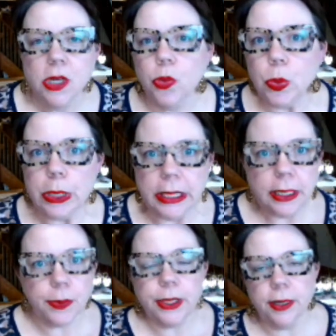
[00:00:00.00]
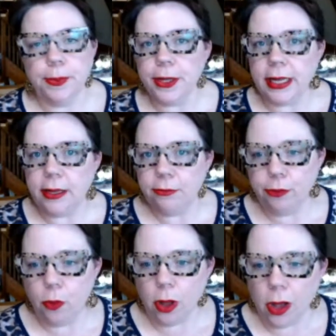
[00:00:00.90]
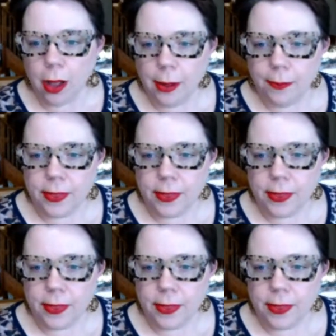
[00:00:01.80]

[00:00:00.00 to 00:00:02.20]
really, really pretty for um,